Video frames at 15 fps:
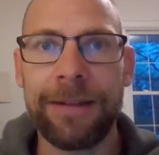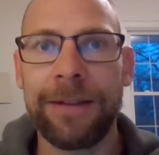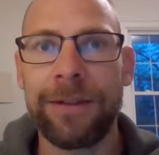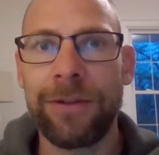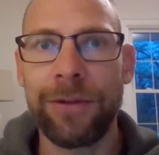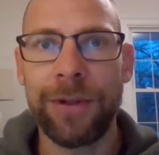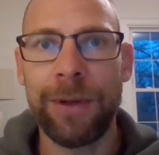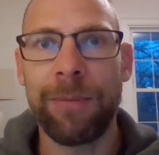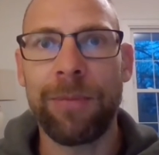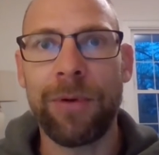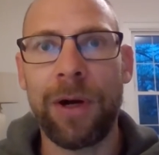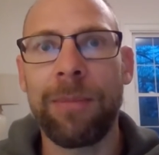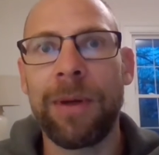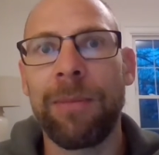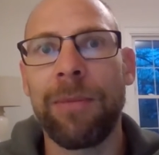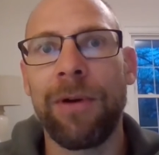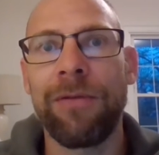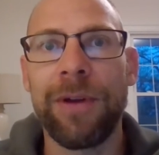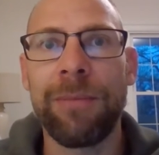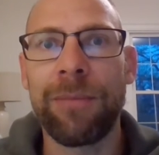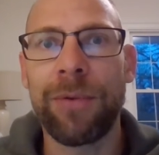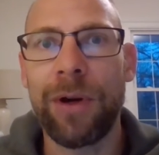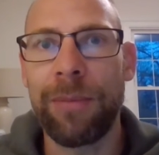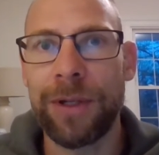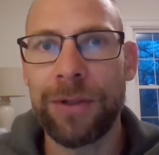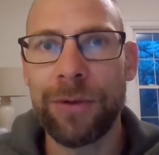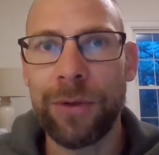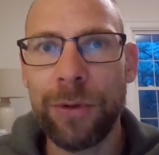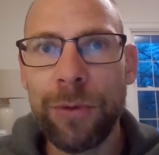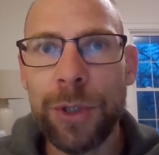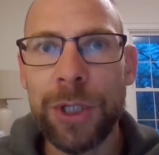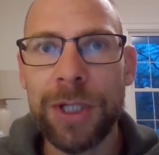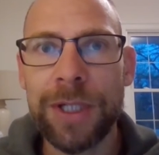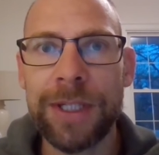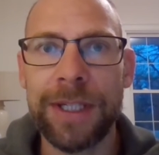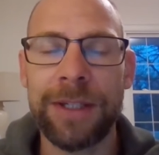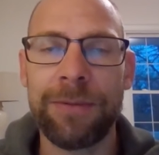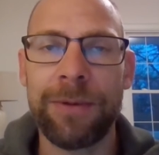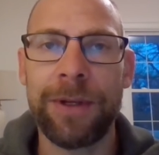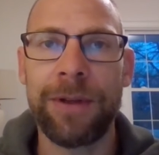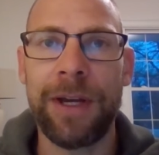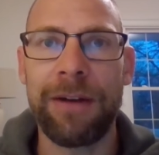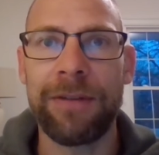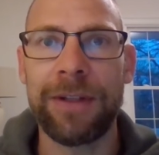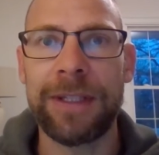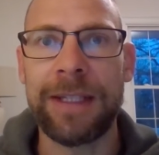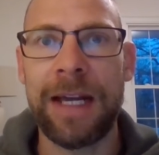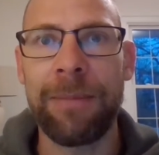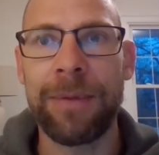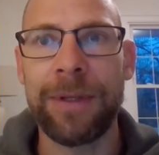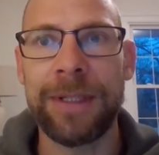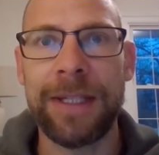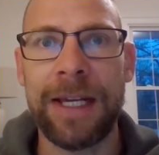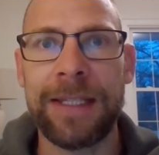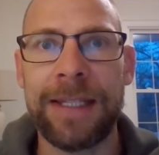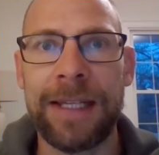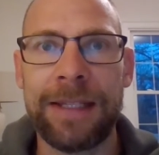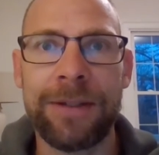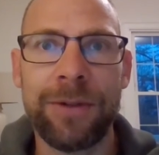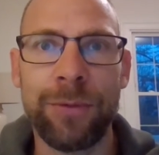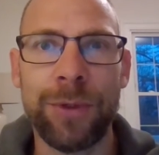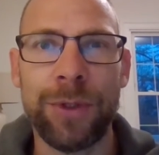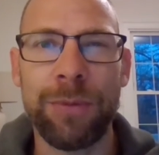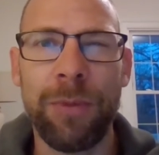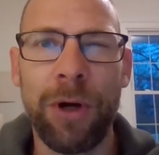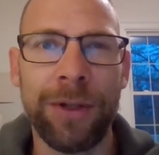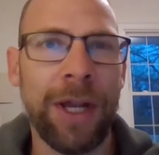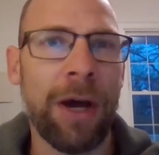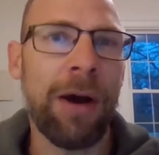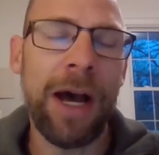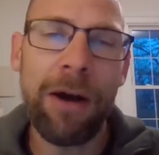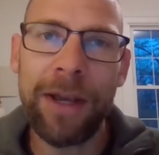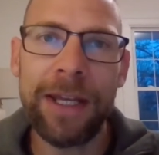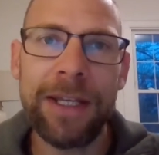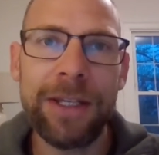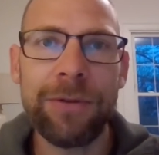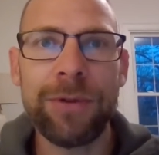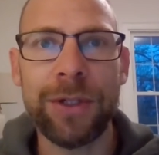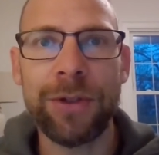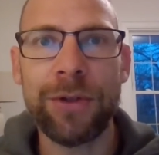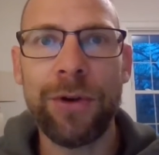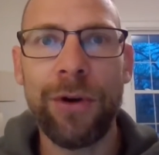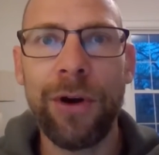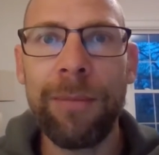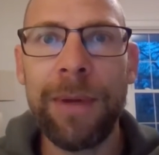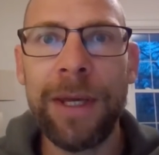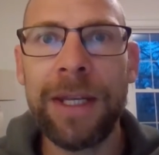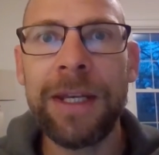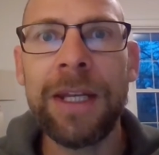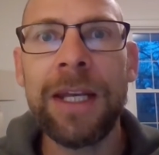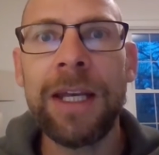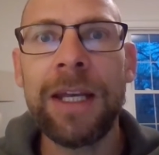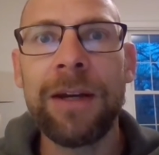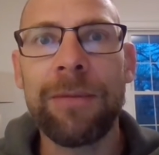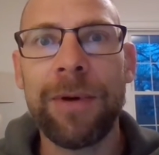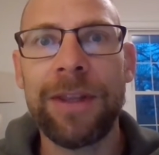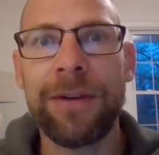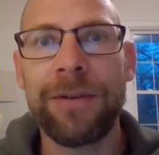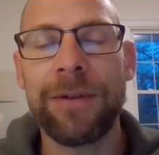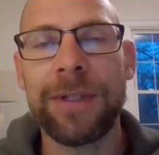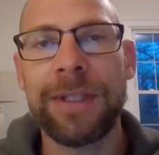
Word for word: to the problem of improper solutions is when you have a sample size that's too small. Now, how can you determine whether your